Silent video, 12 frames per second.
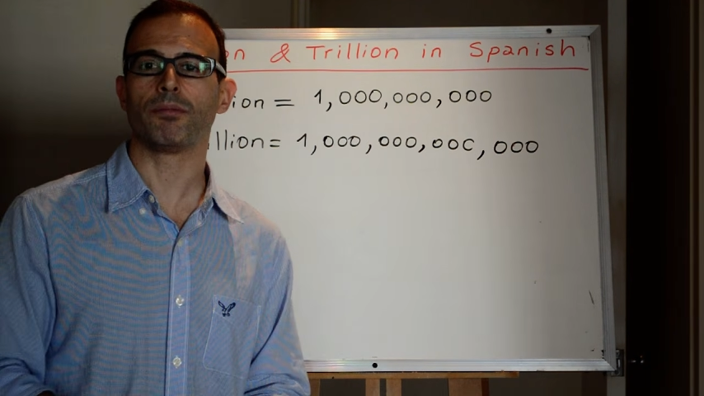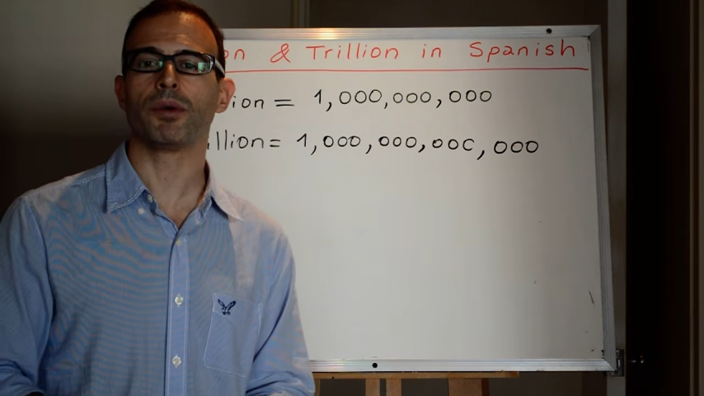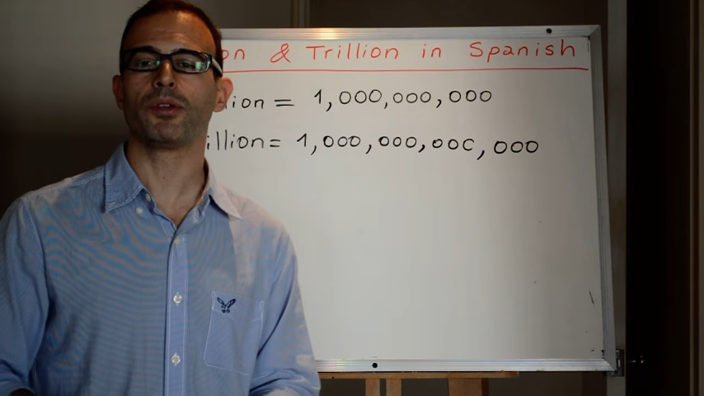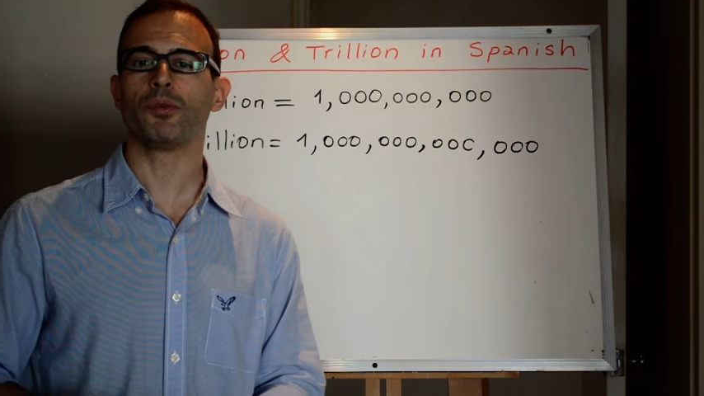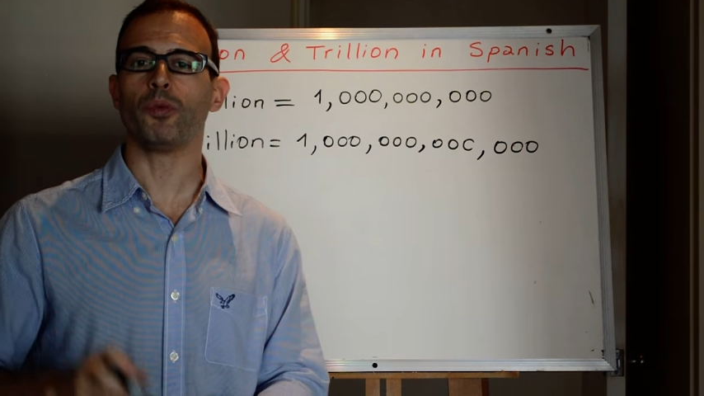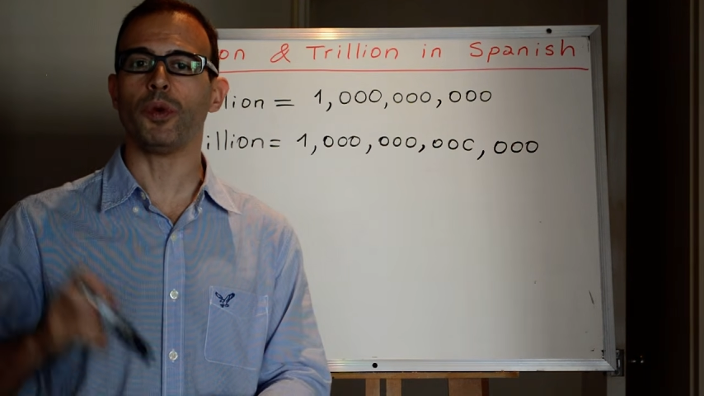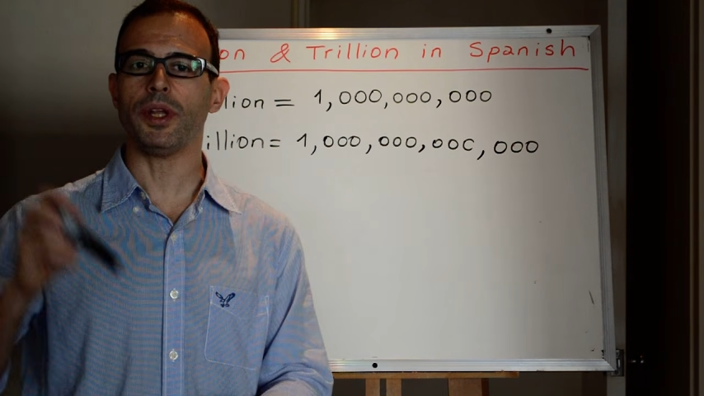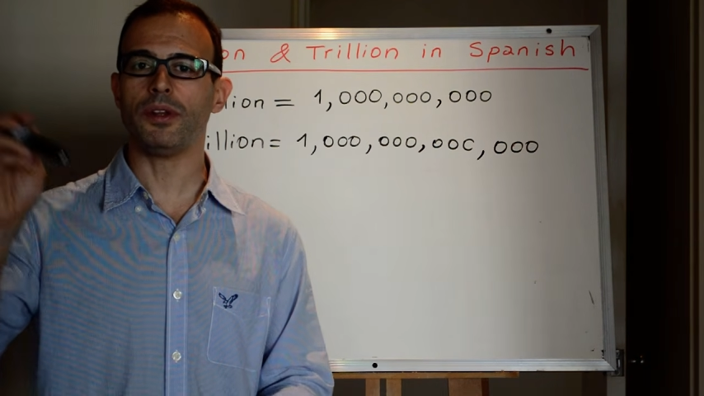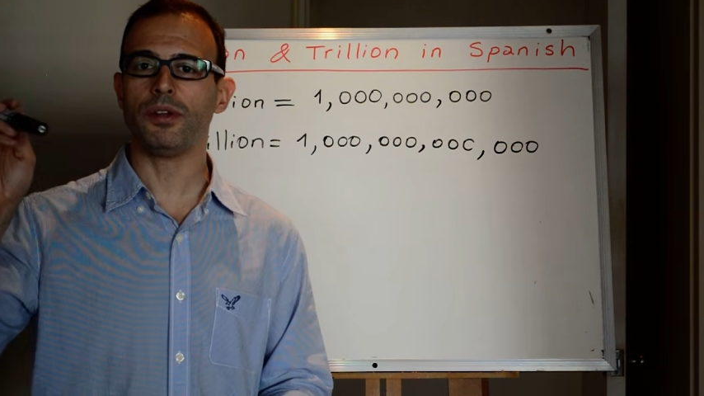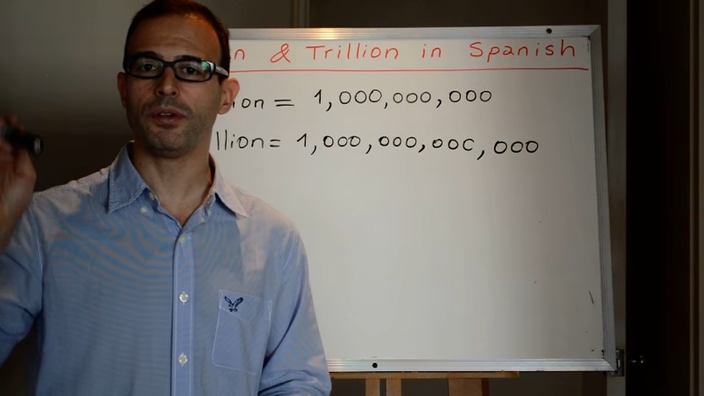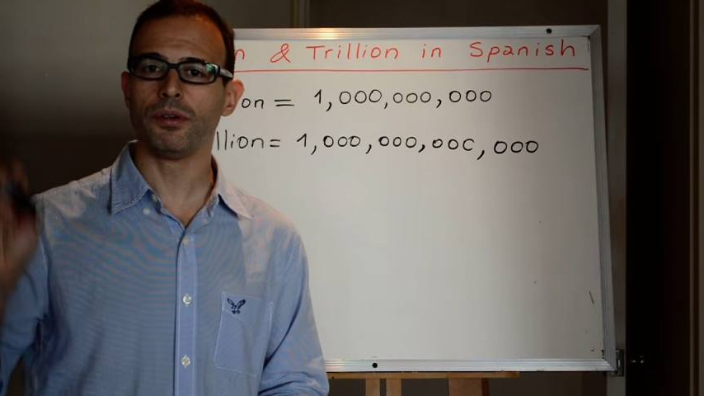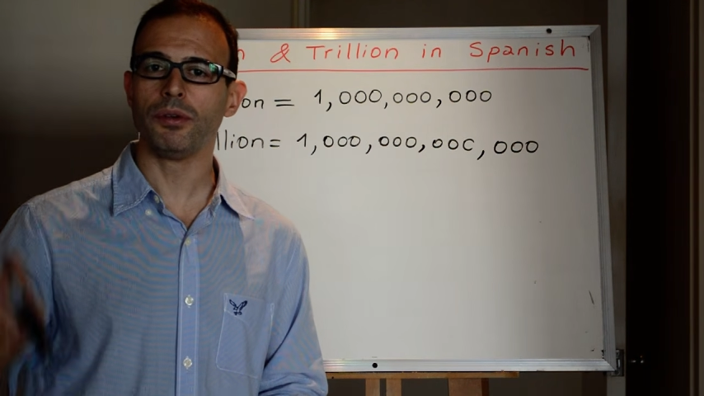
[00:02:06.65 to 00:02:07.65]
but we
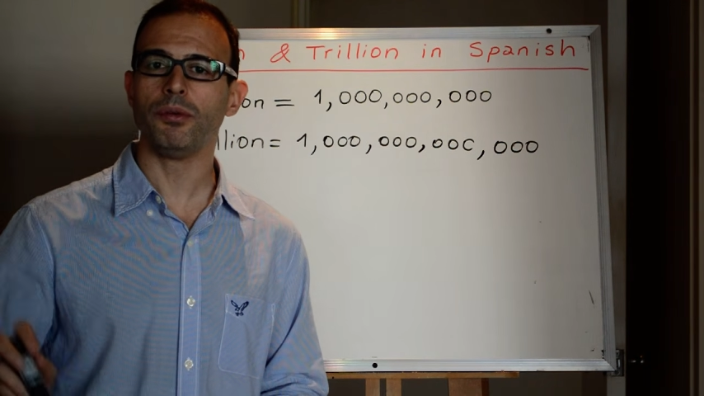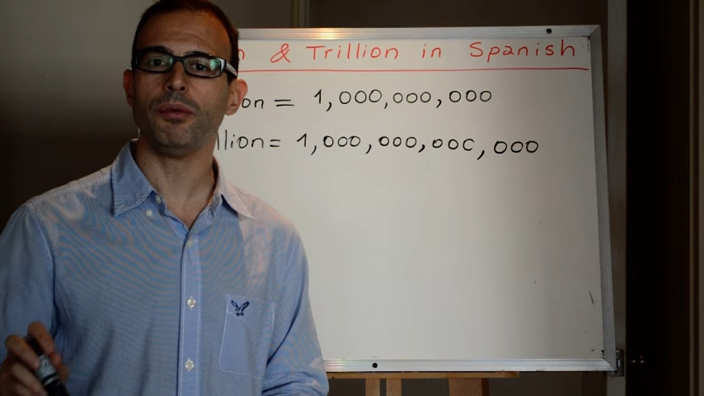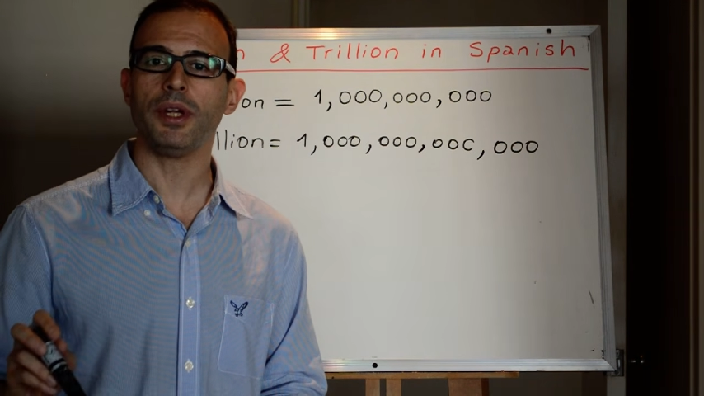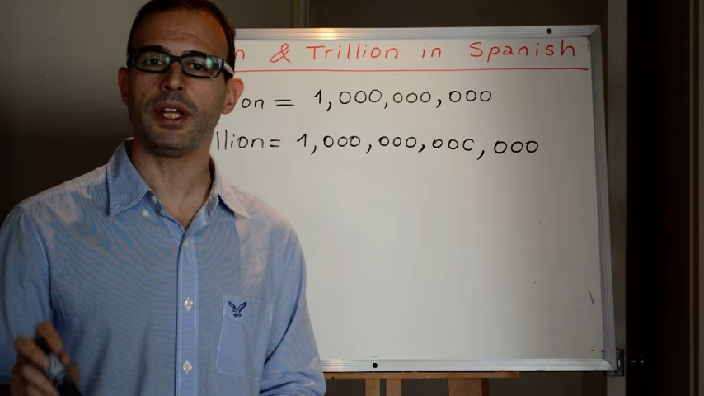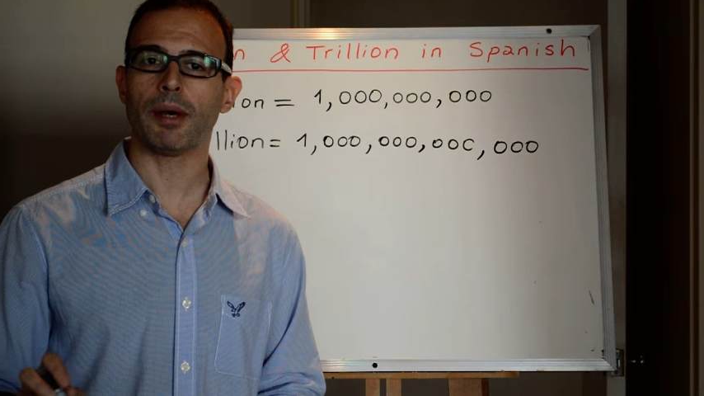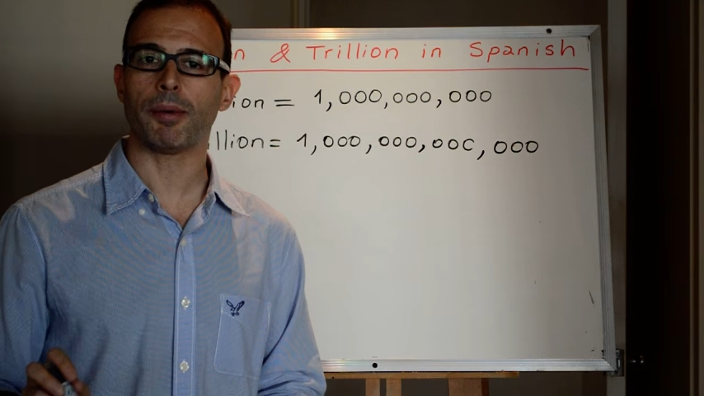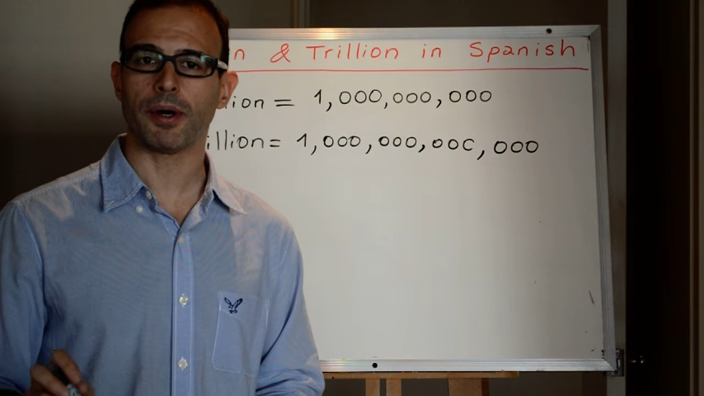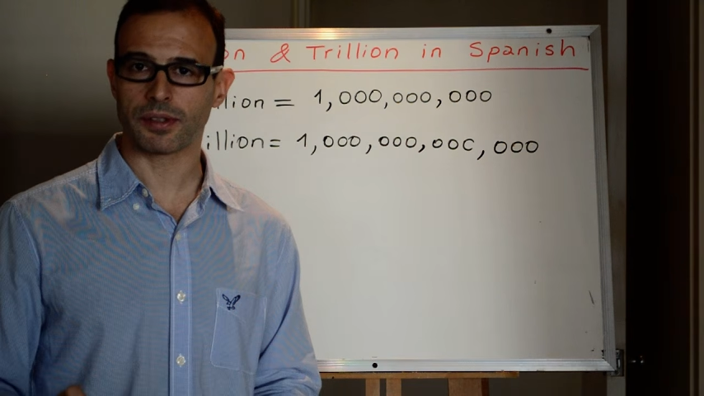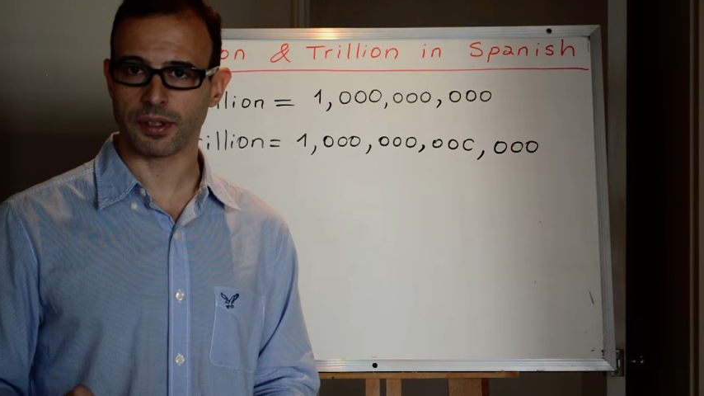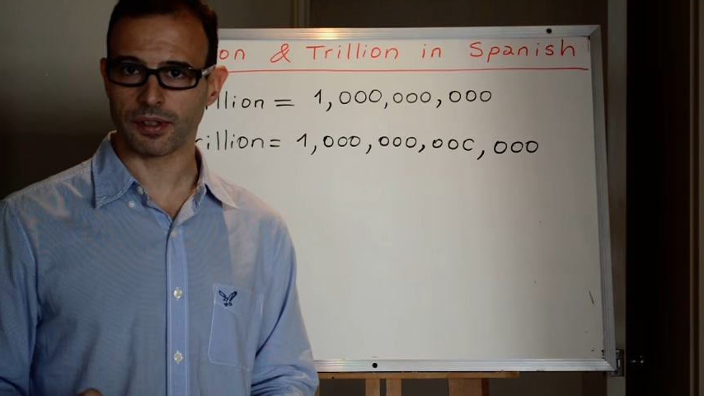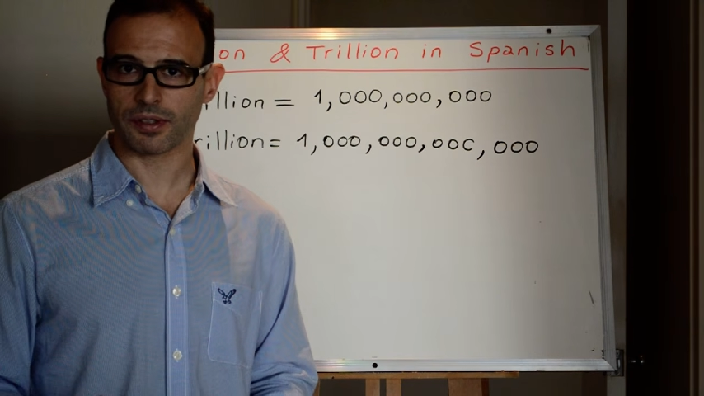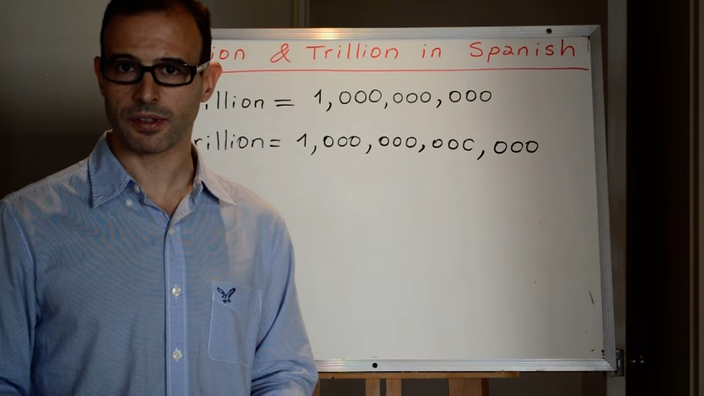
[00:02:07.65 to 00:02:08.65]
do read about
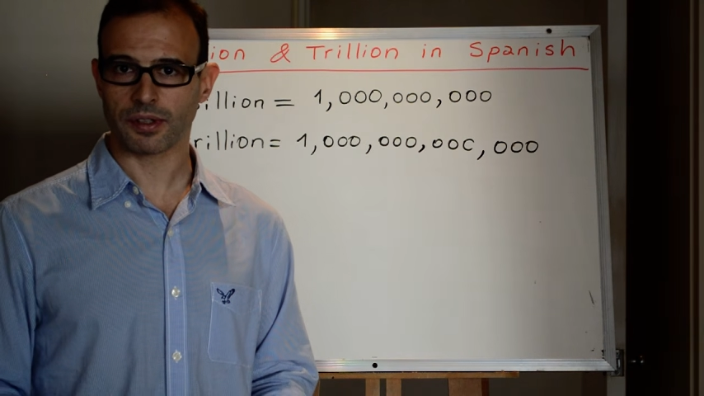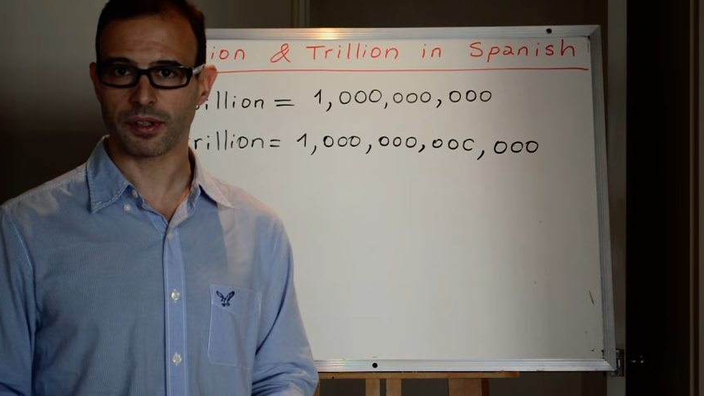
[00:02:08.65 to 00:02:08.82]
it,